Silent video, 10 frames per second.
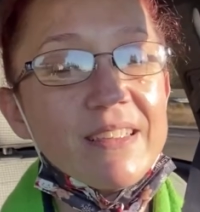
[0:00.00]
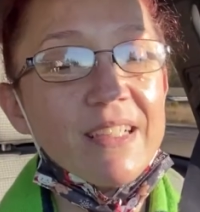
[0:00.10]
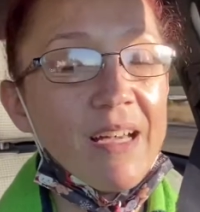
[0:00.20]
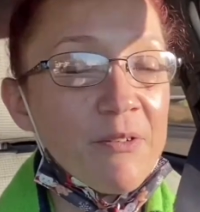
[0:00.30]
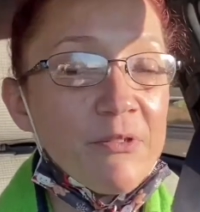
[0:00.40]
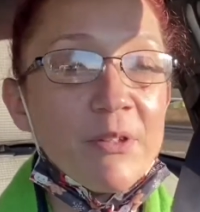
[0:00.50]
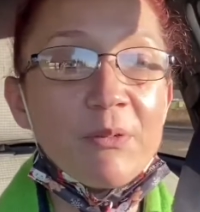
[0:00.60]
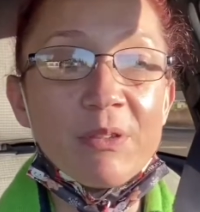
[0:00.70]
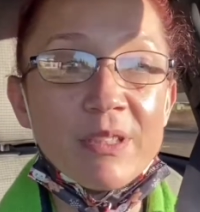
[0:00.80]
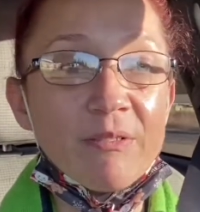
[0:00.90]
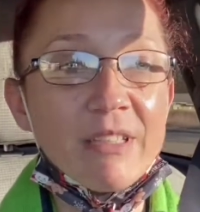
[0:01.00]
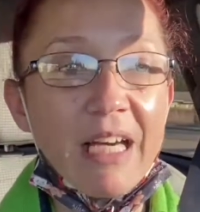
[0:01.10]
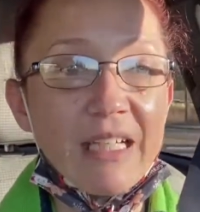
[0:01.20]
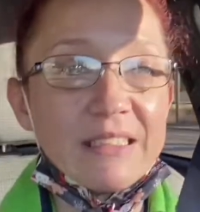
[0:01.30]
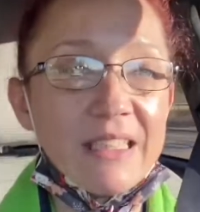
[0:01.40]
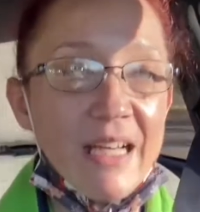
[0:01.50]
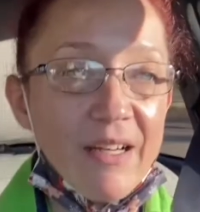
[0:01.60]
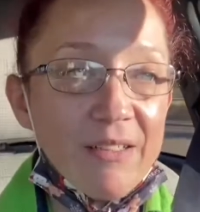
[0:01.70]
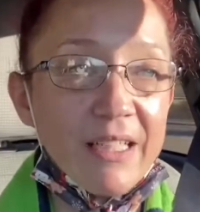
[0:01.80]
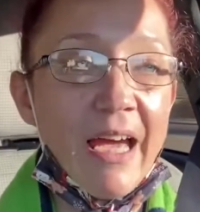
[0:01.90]
I feel really relaxed
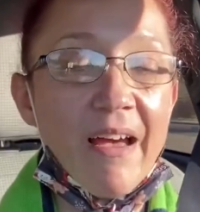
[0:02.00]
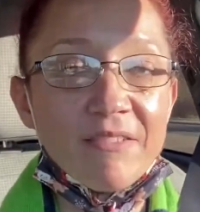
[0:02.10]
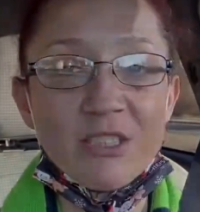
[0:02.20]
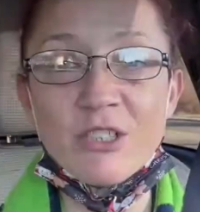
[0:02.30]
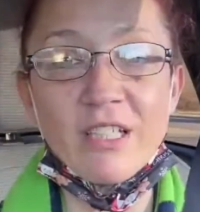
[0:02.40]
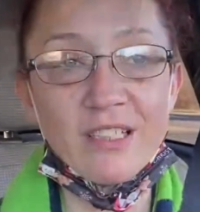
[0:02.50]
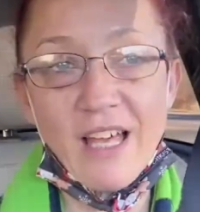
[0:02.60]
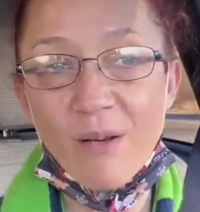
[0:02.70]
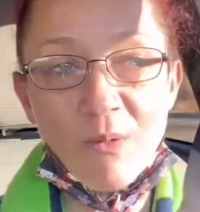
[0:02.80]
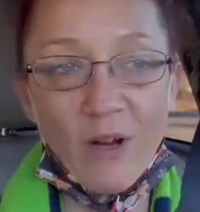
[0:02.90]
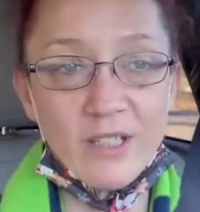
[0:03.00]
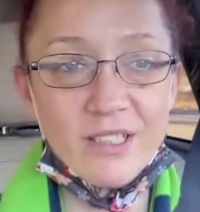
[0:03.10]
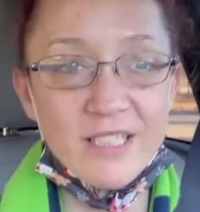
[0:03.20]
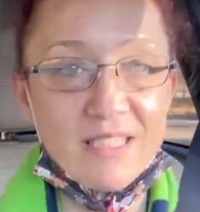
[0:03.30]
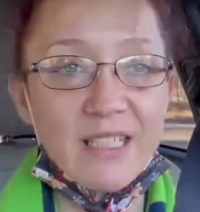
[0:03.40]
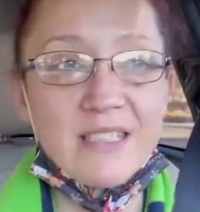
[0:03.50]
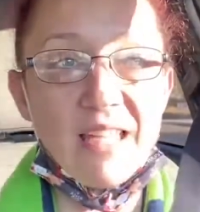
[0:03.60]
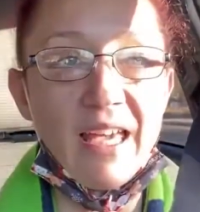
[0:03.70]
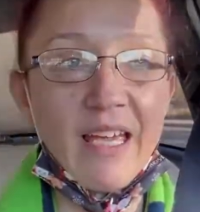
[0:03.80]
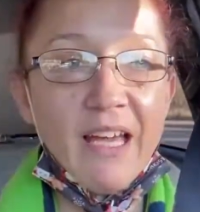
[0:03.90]
now, and I have to drink a lot of water because they
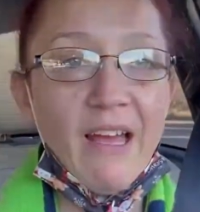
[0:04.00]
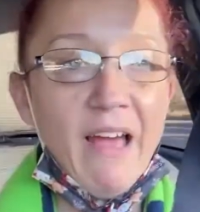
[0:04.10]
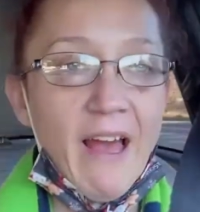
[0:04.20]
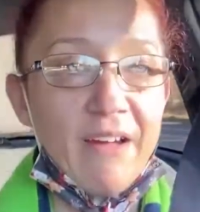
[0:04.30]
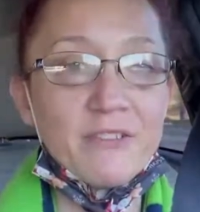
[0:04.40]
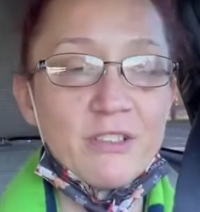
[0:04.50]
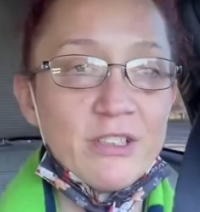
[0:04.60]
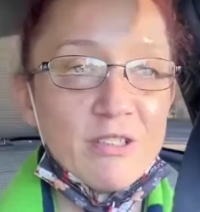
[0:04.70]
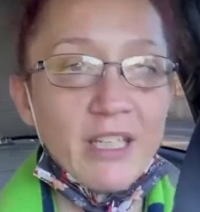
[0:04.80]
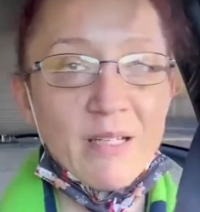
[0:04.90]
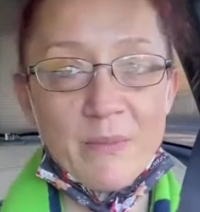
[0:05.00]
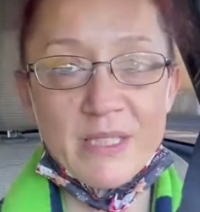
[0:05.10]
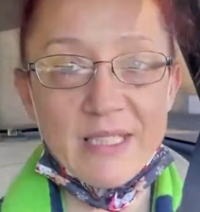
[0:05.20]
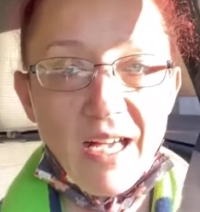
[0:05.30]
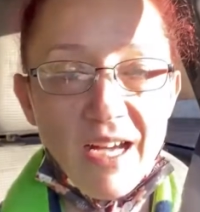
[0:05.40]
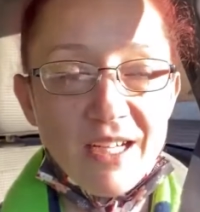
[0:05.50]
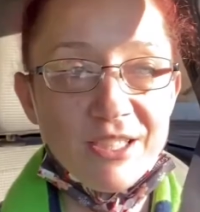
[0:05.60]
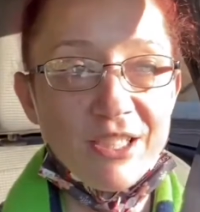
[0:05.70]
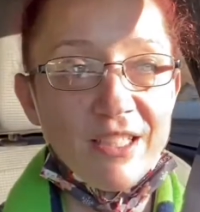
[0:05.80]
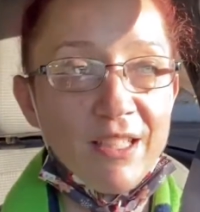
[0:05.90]
say after you get a
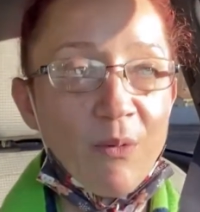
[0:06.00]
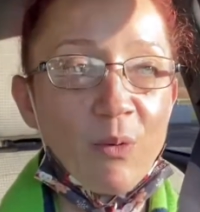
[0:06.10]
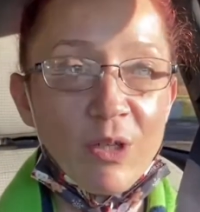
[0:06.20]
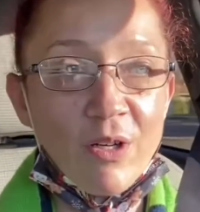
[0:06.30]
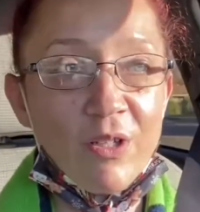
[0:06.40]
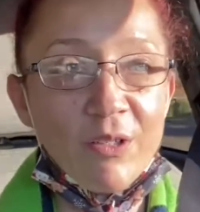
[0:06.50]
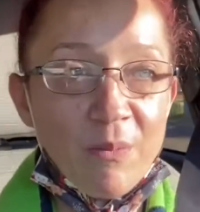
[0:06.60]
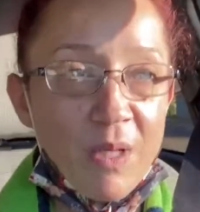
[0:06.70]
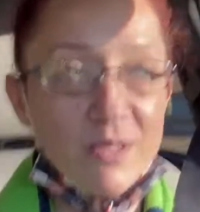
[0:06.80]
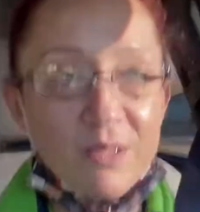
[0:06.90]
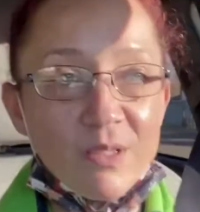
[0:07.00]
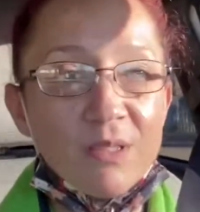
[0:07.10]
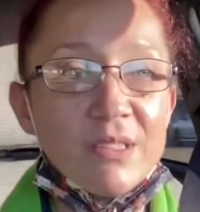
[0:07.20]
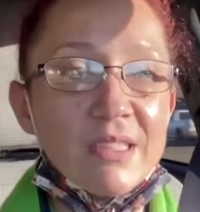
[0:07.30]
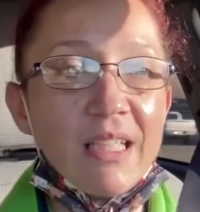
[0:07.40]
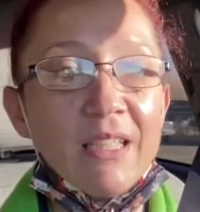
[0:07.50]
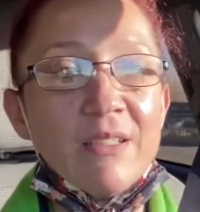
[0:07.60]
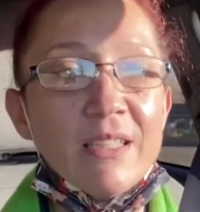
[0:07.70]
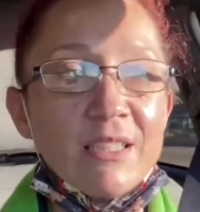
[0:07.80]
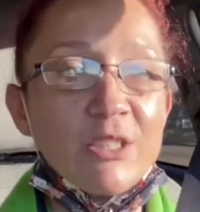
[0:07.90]
massage and they work all your muscles that you
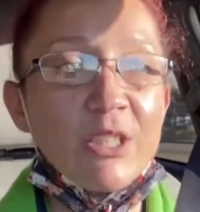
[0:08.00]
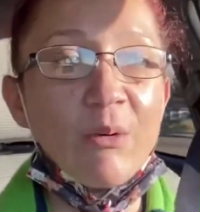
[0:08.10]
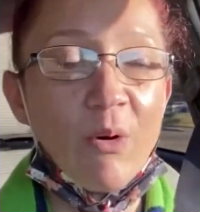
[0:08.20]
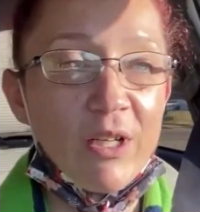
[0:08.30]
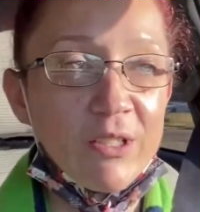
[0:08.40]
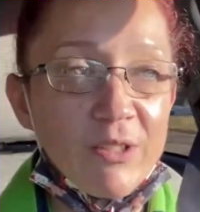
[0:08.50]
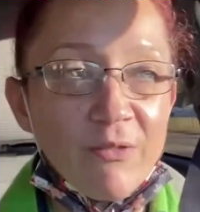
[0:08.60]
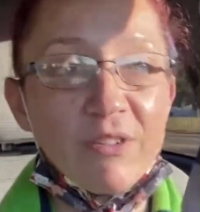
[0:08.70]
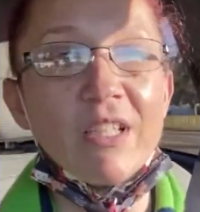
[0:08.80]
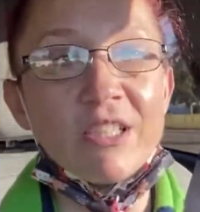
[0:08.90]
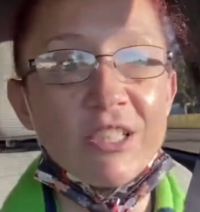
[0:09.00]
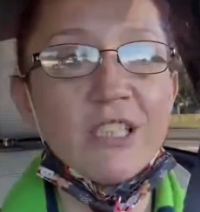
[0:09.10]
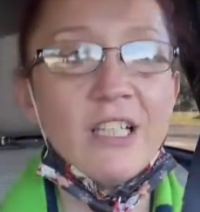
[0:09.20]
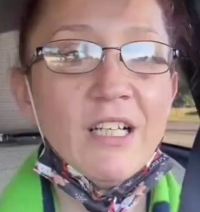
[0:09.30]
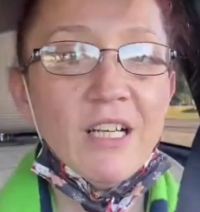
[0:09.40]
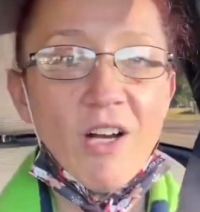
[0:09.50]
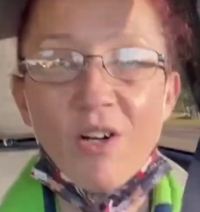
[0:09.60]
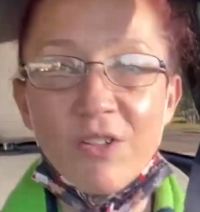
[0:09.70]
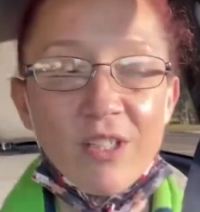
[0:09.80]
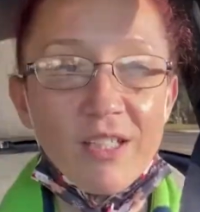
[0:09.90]
need to drink water to flush
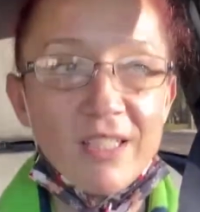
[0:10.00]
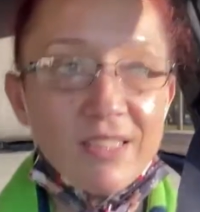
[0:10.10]
all the,